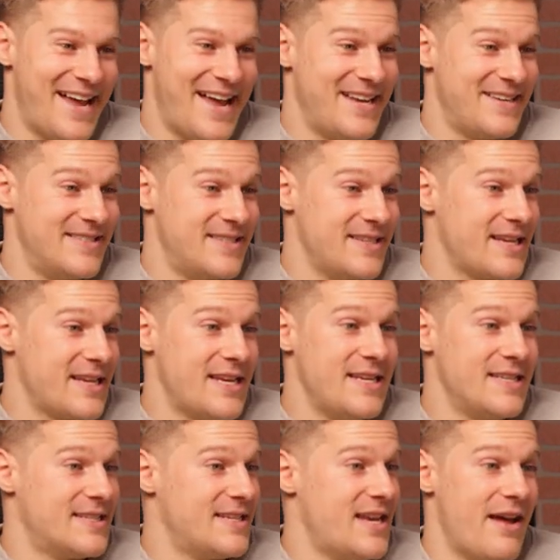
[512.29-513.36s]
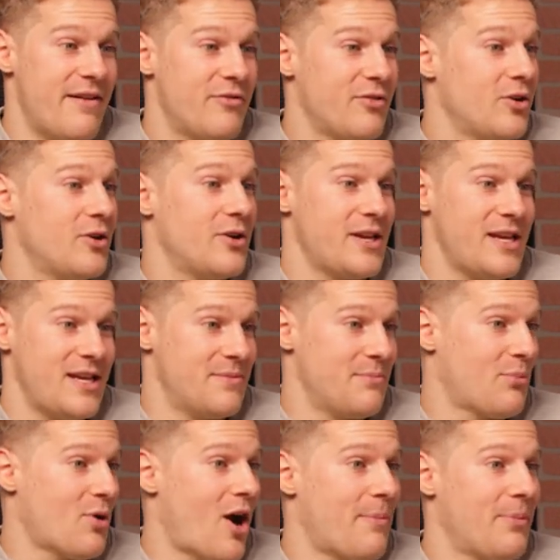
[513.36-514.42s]
And he's never
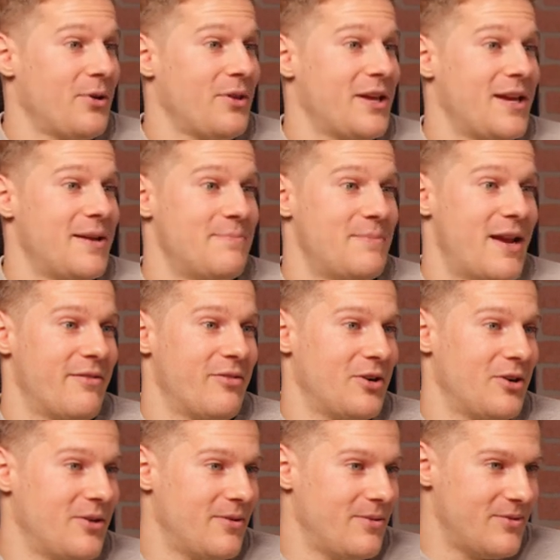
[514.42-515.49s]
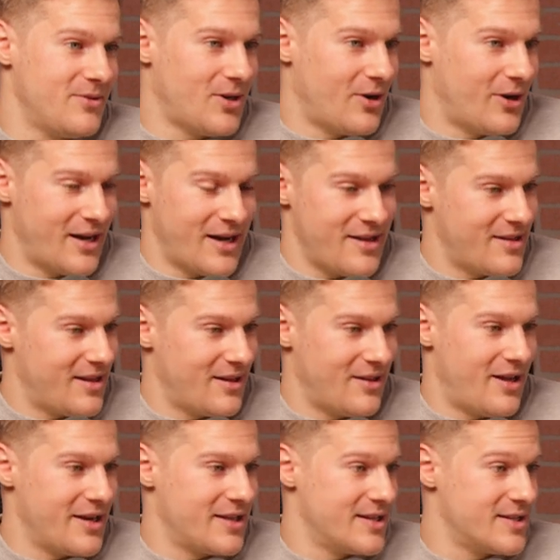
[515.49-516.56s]
eaten properly, never done anything
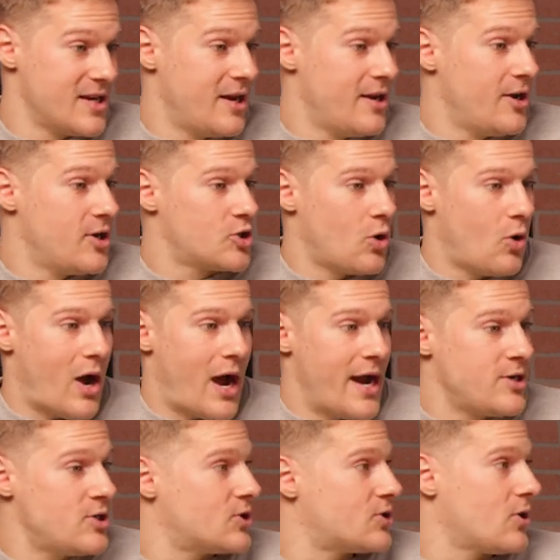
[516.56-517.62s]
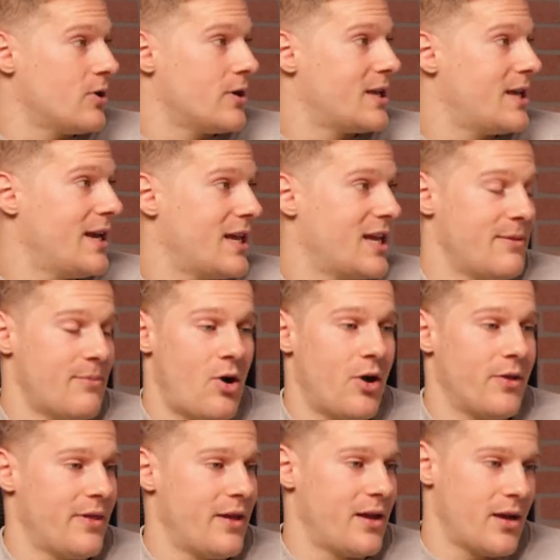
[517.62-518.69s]
like this. So I just started getting him
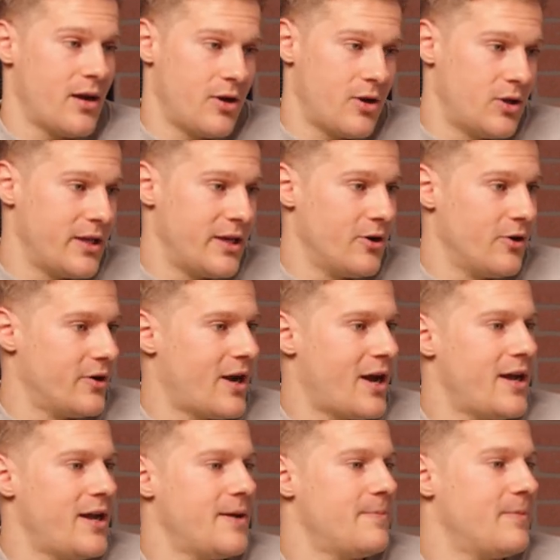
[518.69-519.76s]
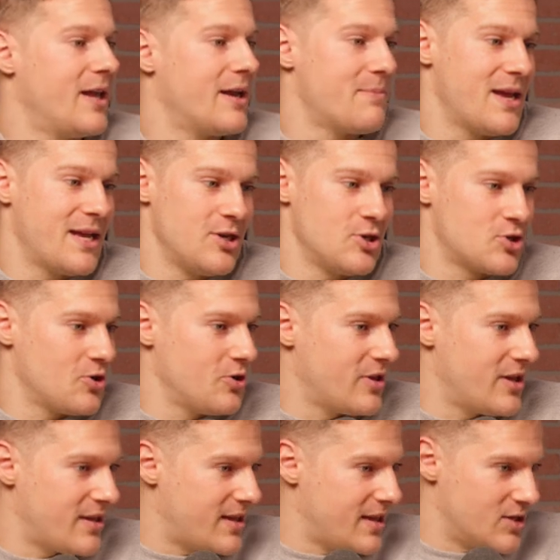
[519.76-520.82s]
on like a cleaner diet, like making sure
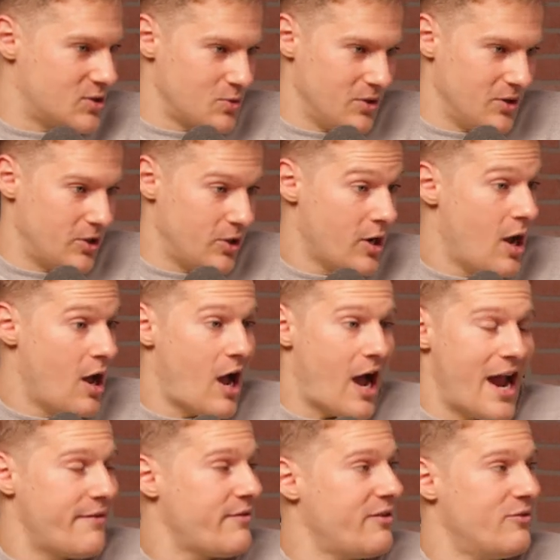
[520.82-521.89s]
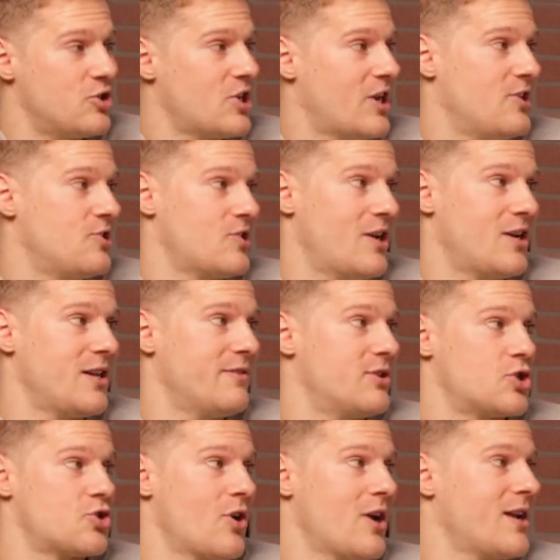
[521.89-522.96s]
that things were good. I hadn't even changed any of
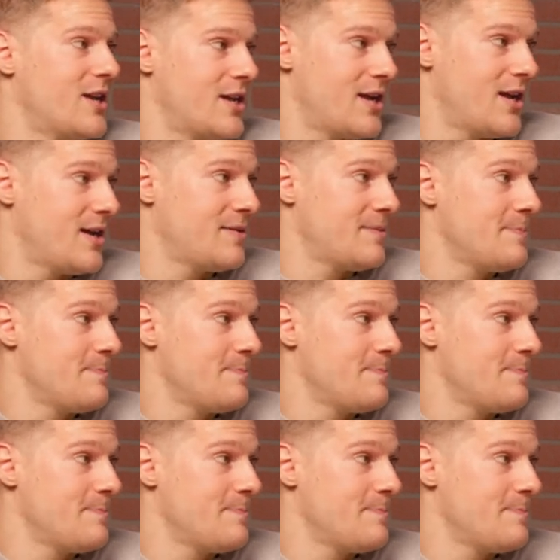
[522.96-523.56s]
his training yet.